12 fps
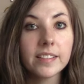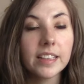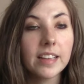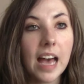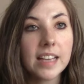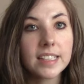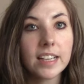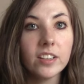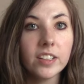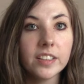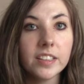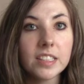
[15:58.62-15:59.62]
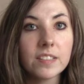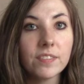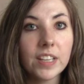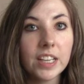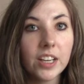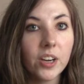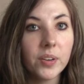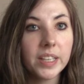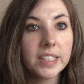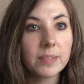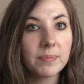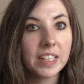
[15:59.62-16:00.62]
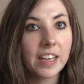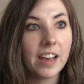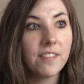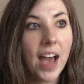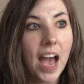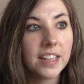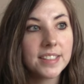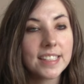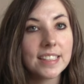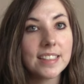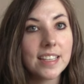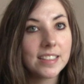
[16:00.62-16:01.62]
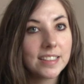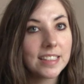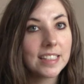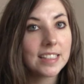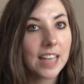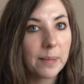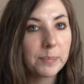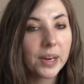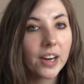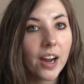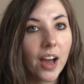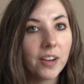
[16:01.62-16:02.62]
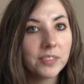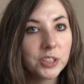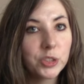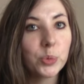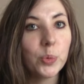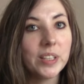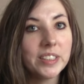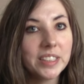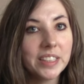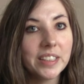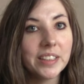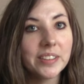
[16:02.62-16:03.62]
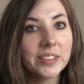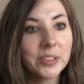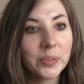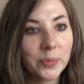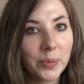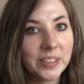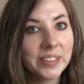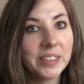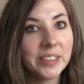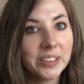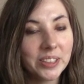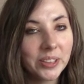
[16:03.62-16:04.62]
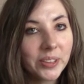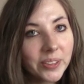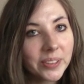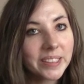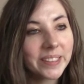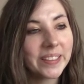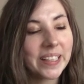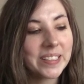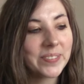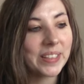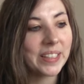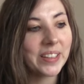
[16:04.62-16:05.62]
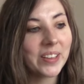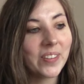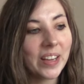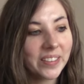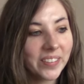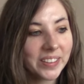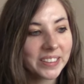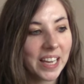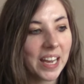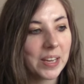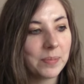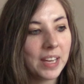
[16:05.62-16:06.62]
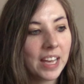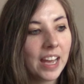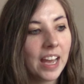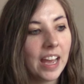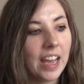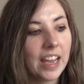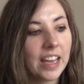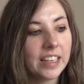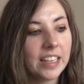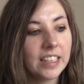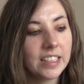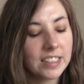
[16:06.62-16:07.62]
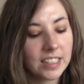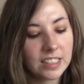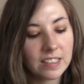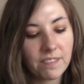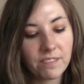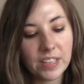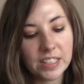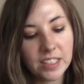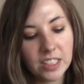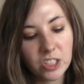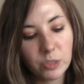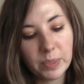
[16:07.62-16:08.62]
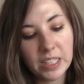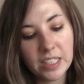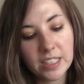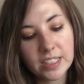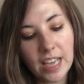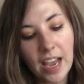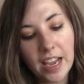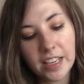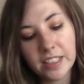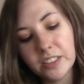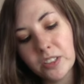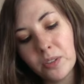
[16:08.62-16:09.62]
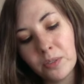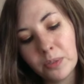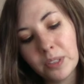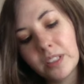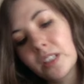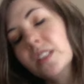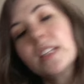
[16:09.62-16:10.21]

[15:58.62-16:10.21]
the last sale in this video is something I've had since December of 2022. So it has been quite a long time. And it is this vintage piece. I don't really